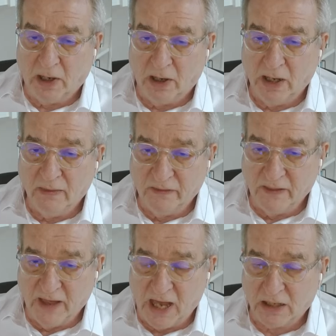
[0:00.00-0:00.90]
that
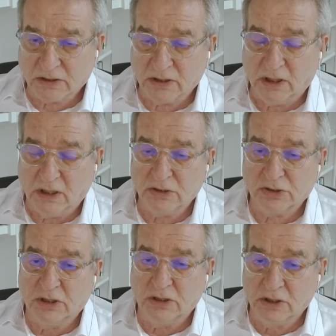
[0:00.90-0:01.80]
as the
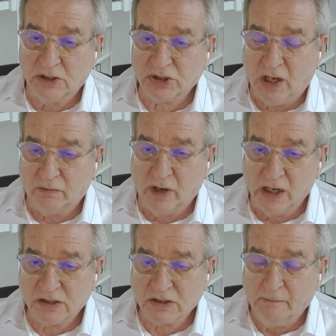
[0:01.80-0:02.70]
discount rate.
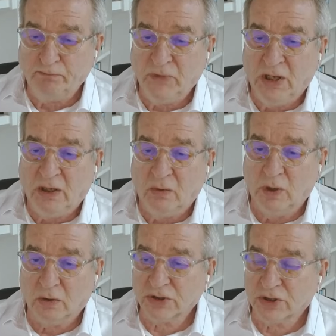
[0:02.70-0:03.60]
We can also
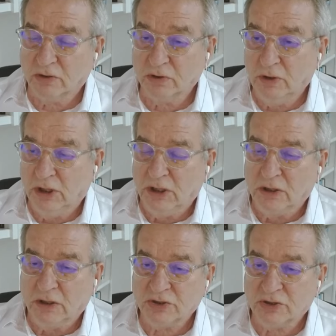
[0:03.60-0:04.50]
do some